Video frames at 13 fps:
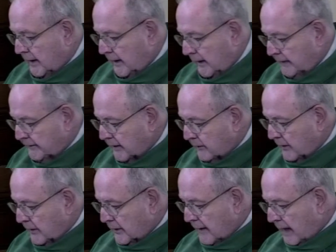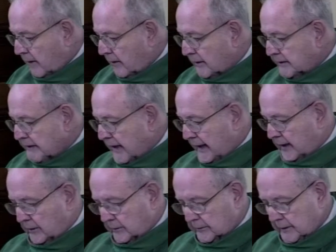I think we are now
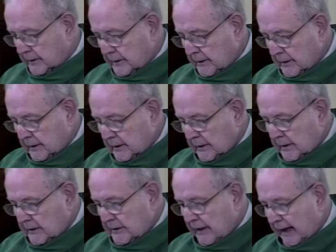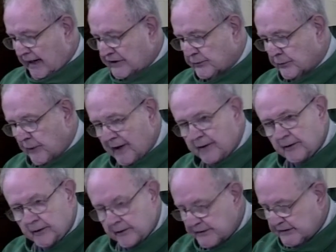entitled to ask
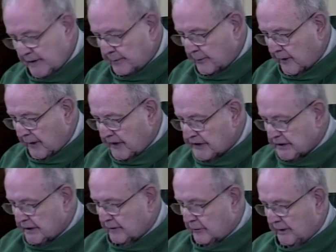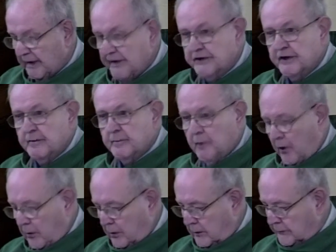whether separation of religion and
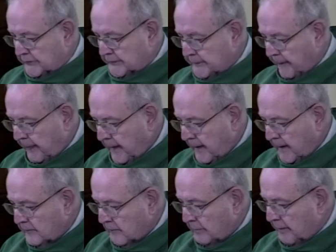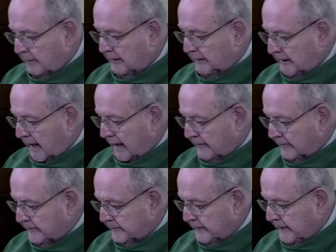morals from public life
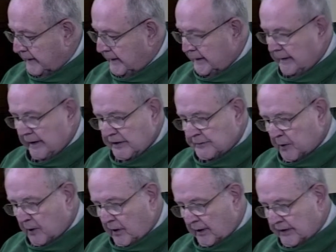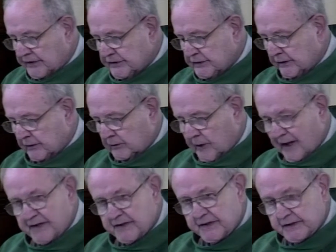has brought us to the
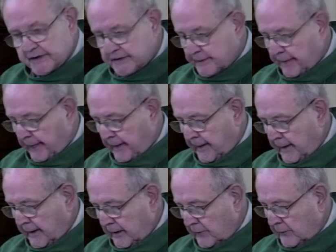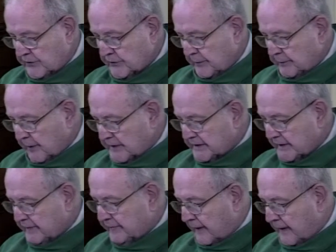crisis in which we
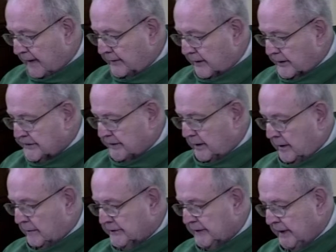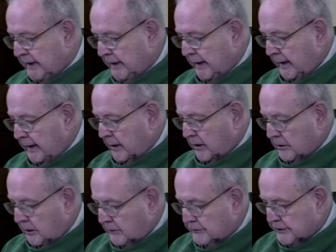presently find ourselves in our
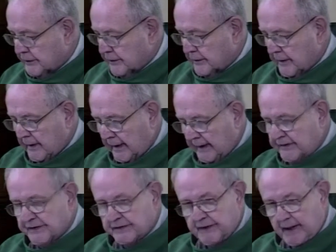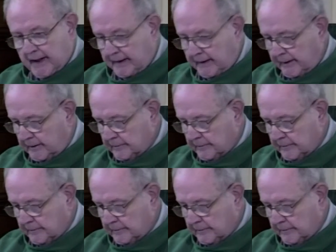culture and society.